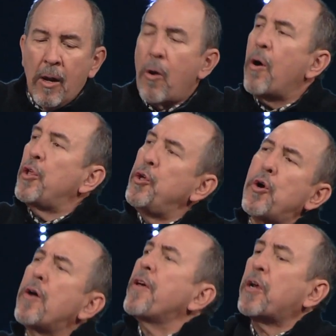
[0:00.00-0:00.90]
Lord,
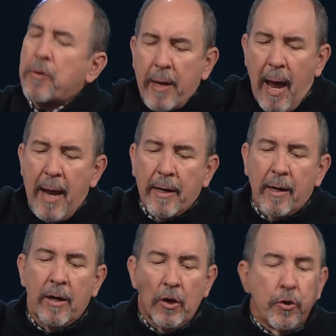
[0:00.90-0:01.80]
you're the
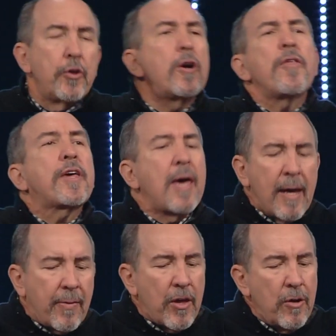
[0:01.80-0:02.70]
creator. You're the
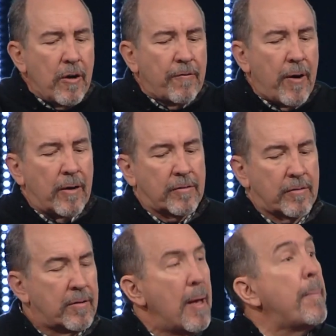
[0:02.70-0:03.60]
king of the
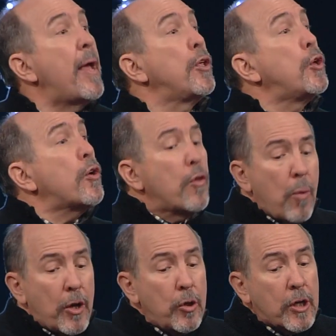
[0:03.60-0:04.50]
universe. Man, you're the
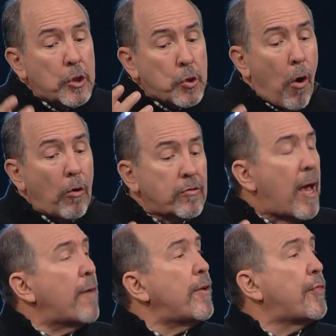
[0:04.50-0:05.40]
one who controls
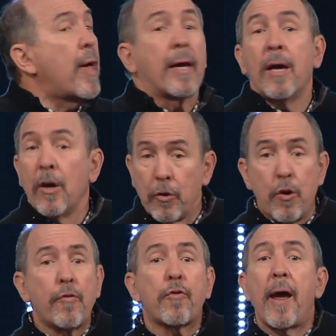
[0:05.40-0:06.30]
everything.
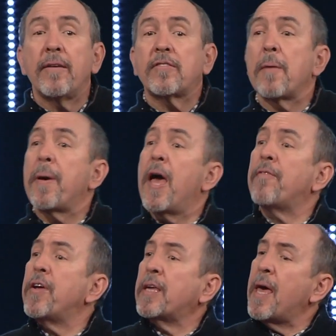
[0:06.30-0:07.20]
You've raised up
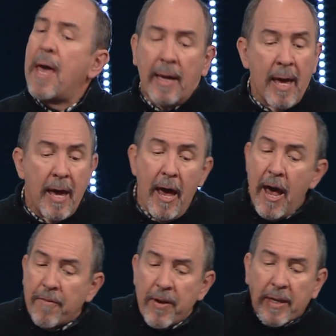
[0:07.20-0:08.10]
every king,
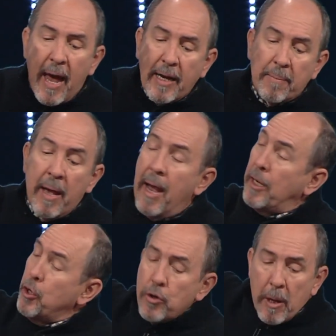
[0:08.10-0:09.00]
every kingdom,
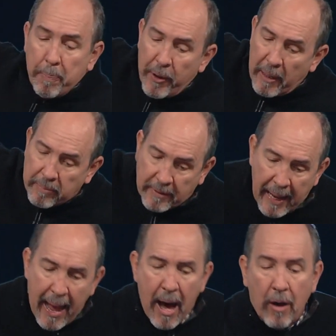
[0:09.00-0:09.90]
and you can put them
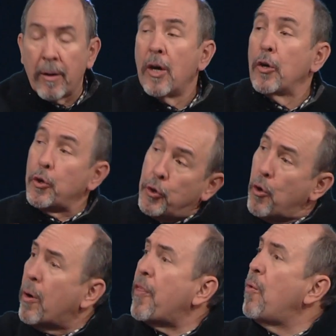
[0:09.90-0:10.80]
down.
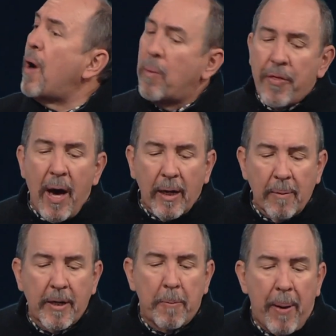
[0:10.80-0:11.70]
You are the one with
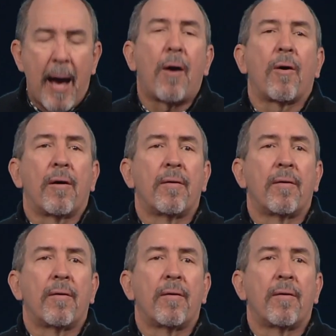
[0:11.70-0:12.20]
unlimited power.